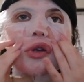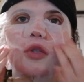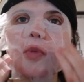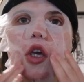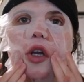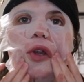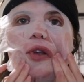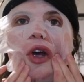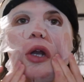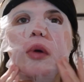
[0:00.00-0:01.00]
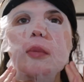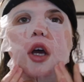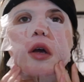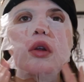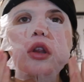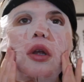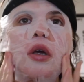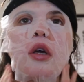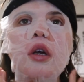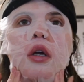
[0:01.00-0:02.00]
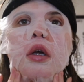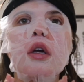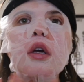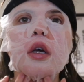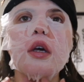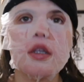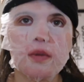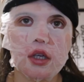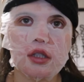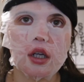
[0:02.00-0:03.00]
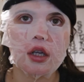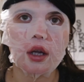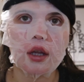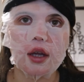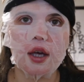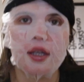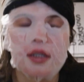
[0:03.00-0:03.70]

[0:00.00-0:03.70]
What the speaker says: speaking out the side of my mouth, it's because I look like this.